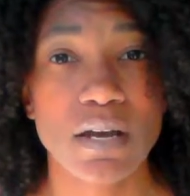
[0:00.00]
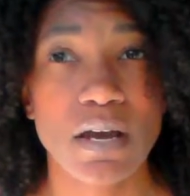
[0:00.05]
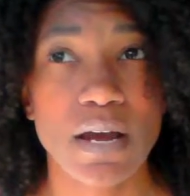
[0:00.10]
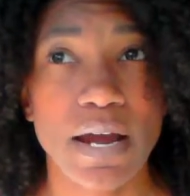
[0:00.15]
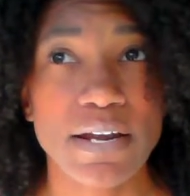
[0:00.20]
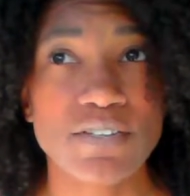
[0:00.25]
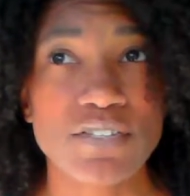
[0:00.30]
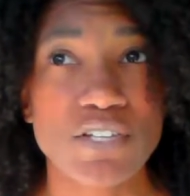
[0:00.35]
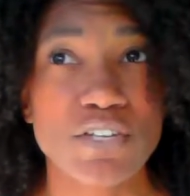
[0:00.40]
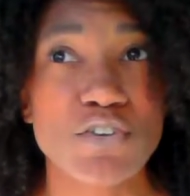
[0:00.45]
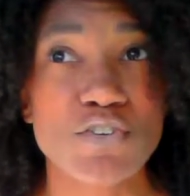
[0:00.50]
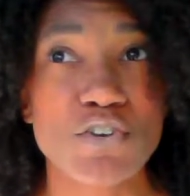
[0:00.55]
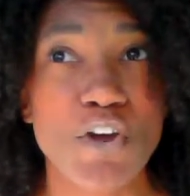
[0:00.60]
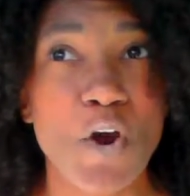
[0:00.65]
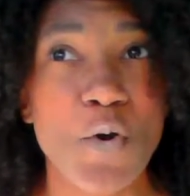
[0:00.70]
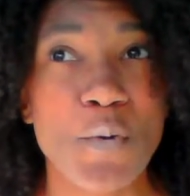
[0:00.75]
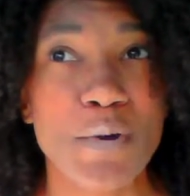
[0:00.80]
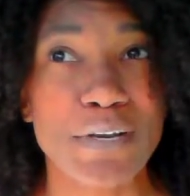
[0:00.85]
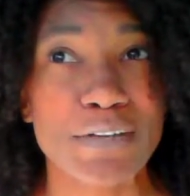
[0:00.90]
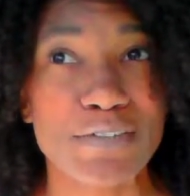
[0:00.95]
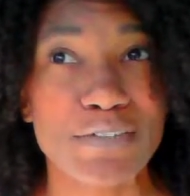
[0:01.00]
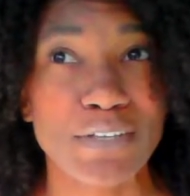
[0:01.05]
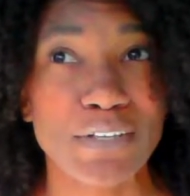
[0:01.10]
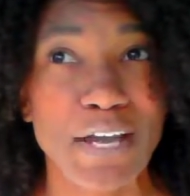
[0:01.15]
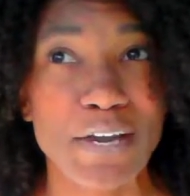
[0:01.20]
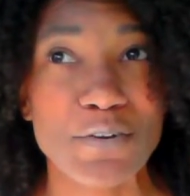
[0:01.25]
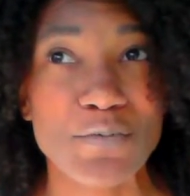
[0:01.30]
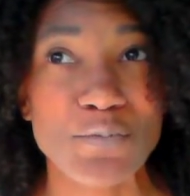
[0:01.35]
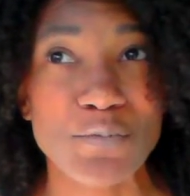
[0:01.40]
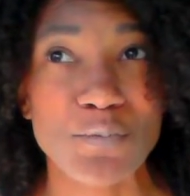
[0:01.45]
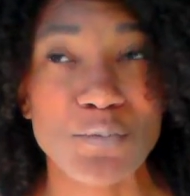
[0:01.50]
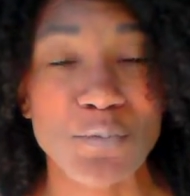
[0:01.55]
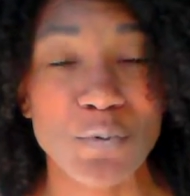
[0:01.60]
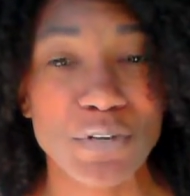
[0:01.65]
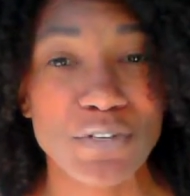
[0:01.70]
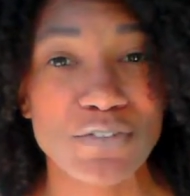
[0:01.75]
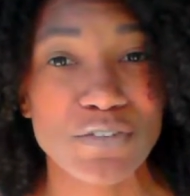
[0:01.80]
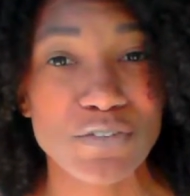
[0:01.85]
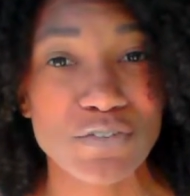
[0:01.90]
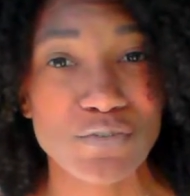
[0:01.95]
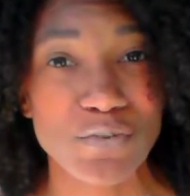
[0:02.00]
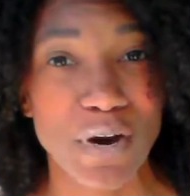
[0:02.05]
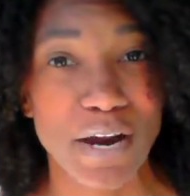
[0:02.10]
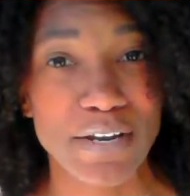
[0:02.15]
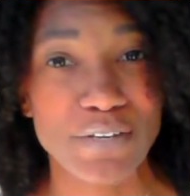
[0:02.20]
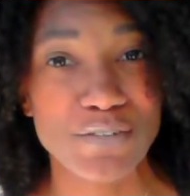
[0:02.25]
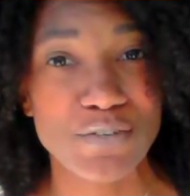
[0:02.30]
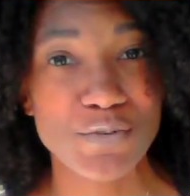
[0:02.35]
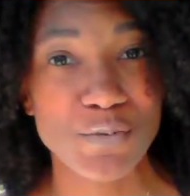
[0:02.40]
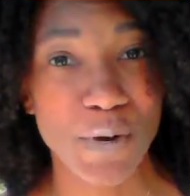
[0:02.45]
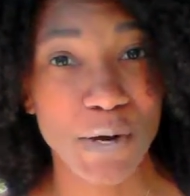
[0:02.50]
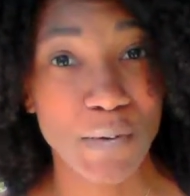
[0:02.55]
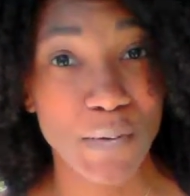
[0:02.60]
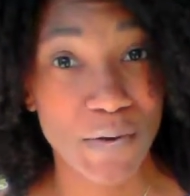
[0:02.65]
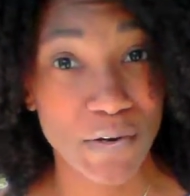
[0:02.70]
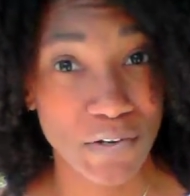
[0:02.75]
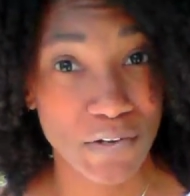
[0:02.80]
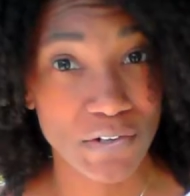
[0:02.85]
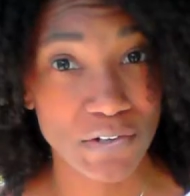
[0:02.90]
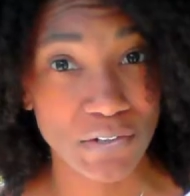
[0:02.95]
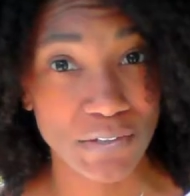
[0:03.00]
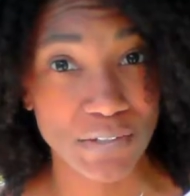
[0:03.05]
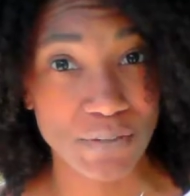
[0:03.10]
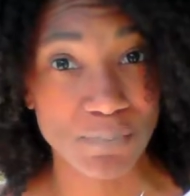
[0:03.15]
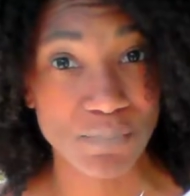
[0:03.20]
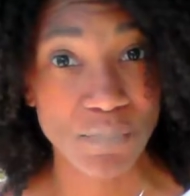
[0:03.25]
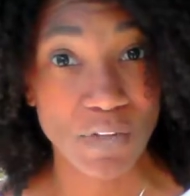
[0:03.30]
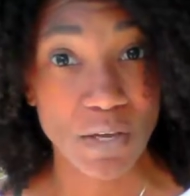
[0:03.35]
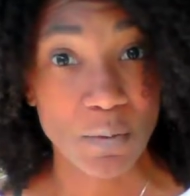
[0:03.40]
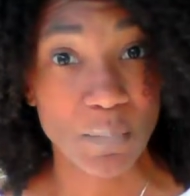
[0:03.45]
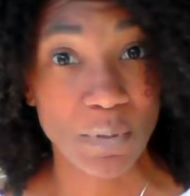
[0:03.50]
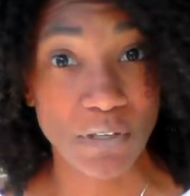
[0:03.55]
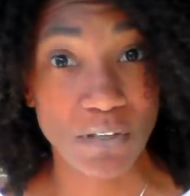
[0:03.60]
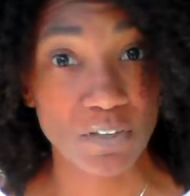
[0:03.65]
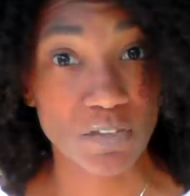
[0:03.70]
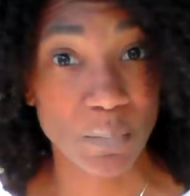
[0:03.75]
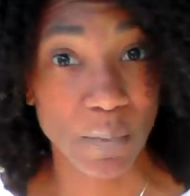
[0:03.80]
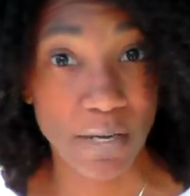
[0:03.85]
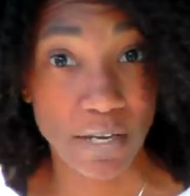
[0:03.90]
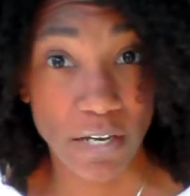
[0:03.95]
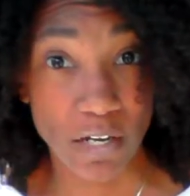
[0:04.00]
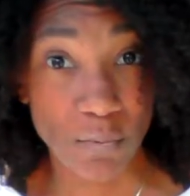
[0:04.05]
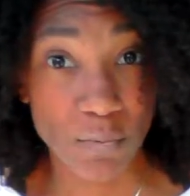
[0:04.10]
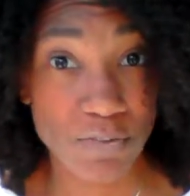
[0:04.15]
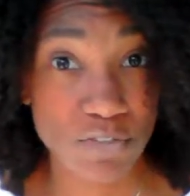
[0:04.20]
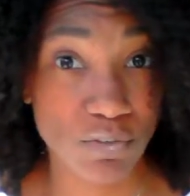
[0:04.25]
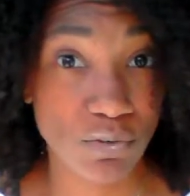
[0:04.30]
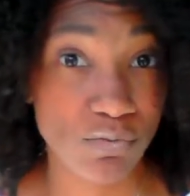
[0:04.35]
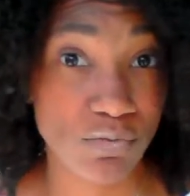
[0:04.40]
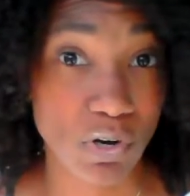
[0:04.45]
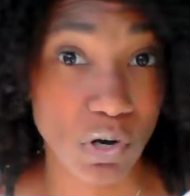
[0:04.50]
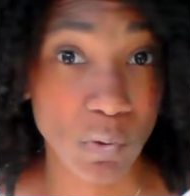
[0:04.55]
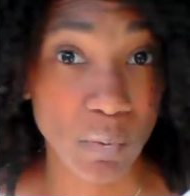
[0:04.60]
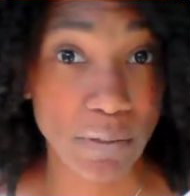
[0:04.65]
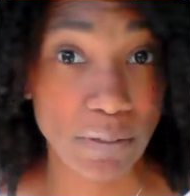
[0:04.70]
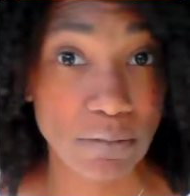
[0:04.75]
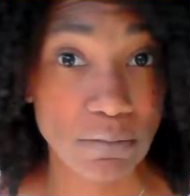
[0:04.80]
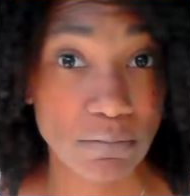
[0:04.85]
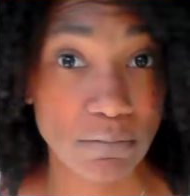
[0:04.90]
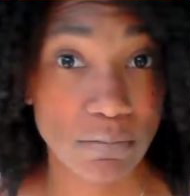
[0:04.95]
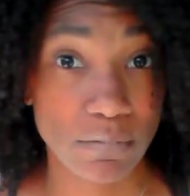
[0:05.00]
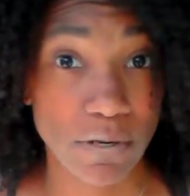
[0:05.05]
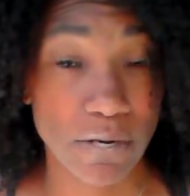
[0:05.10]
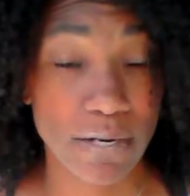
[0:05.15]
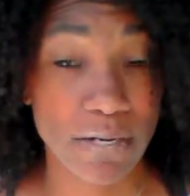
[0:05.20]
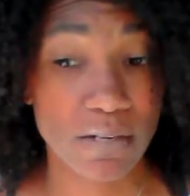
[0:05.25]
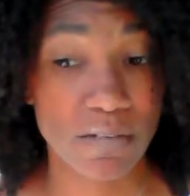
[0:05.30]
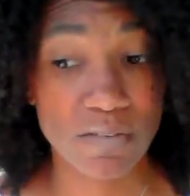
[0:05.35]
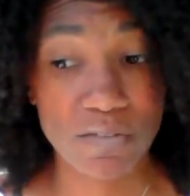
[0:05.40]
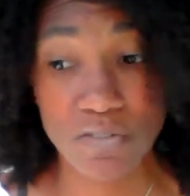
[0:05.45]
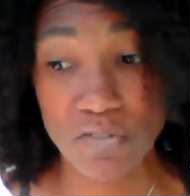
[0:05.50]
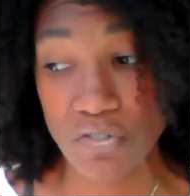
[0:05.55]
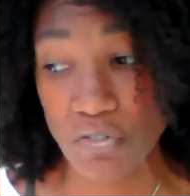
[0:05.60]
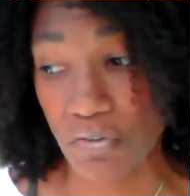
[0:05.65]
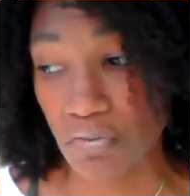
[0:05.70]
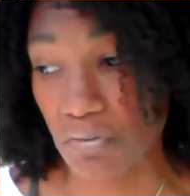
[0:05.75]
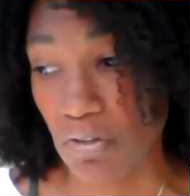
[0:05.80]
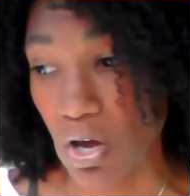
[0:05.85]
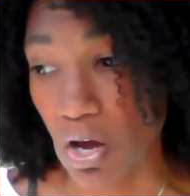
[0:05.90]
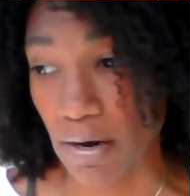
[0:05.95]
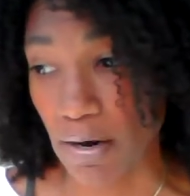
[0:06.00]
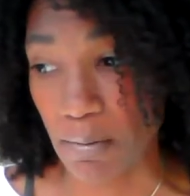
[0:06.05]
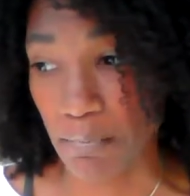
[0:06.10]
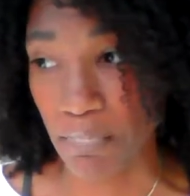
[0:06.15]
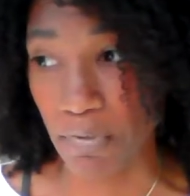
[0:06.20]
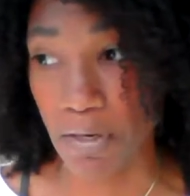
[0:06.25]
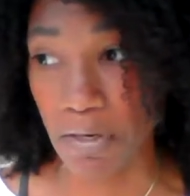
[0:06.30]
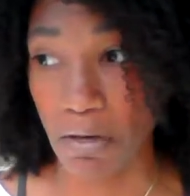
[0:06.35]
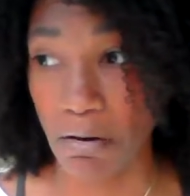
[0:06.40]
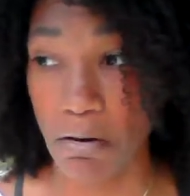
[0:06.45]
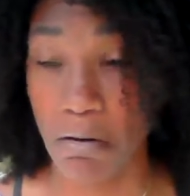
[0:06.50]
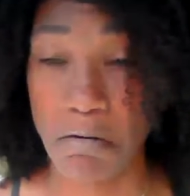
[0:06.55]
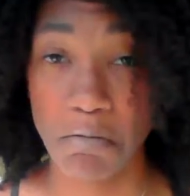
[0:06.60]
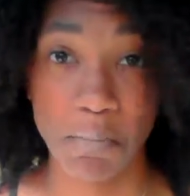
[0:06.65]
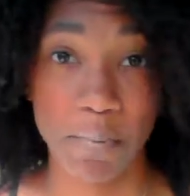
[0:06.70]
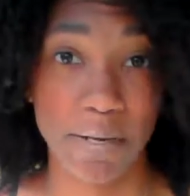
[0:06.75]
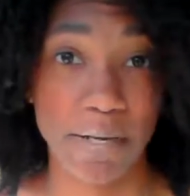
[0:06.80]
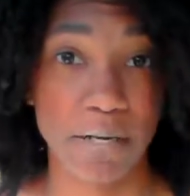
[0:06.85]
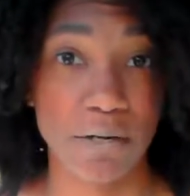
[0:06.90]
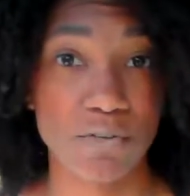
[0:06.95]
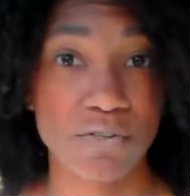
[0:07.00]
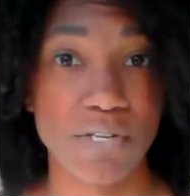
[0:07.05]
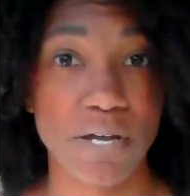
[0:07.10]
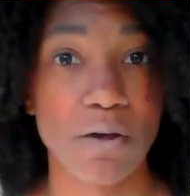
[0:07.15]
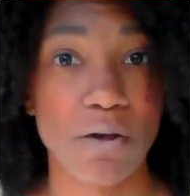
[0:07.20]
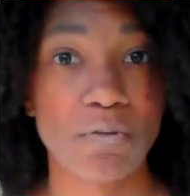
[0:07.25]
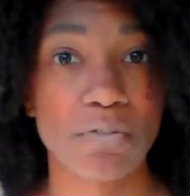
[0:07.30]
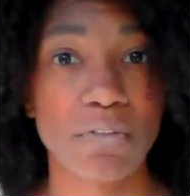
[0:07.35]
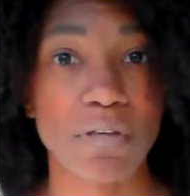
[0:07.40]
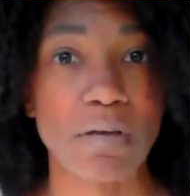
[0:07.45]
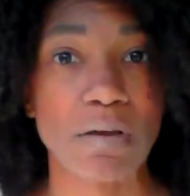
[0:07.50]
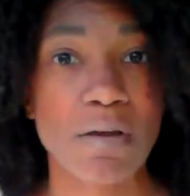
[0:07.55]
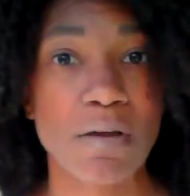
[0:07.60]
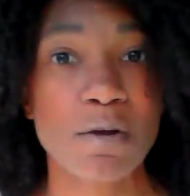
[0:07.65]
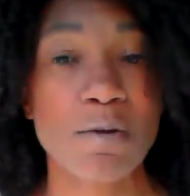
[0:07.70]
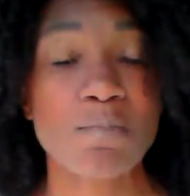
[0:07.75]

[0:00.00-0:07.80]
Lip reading: I didn't know it until I went to try to wear it curly, because my hair is still growing, right? It's still long. I'm thinking, oh, my hair is healthy.